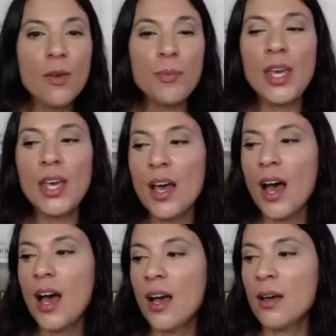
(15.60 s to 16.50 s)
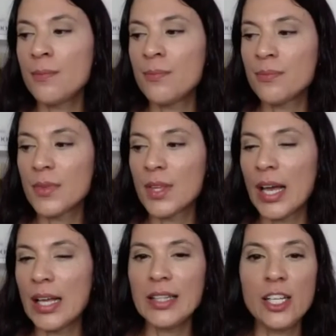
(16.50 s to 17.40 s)
me
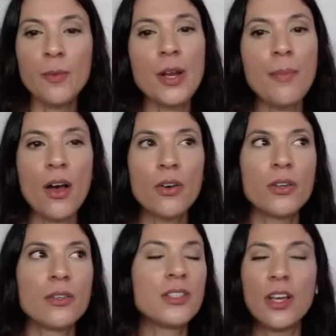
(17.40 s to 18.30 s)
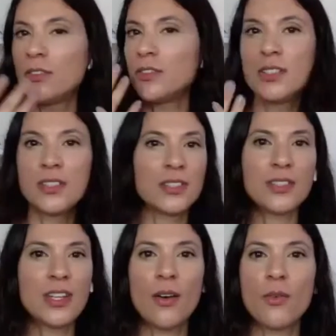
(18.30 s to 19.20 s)
a little bit about,
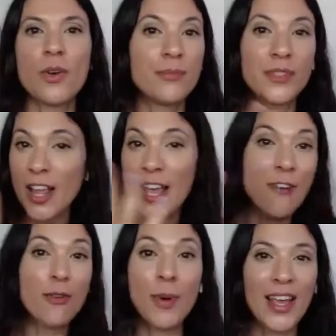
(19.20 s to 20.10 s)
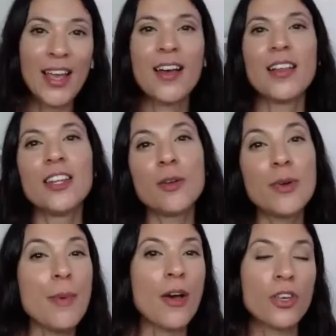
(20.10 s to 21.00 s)
tell everybody a little bit
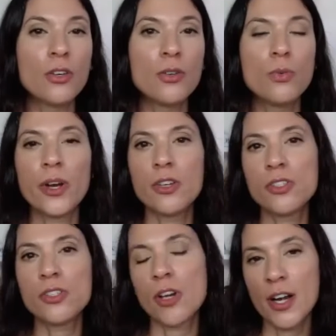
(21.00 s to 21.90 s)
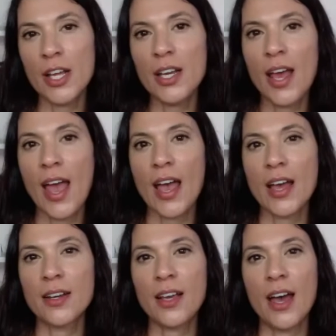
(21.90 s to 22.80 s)
about you, where you started,
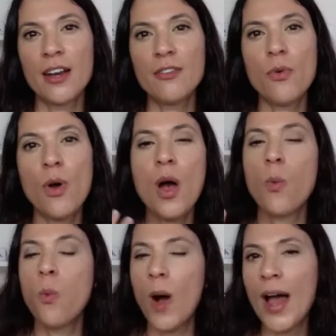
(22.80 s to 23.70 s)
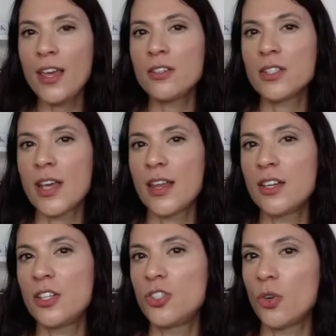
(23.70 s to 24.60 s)
and kind of why you decided
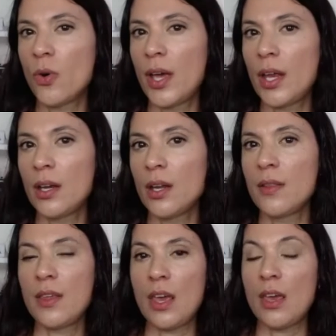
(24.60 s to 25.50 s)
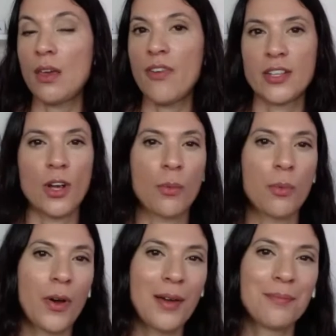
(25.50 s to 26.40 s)
to join the Fast Track
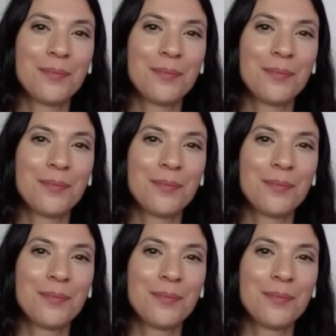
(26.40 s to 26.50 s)
program.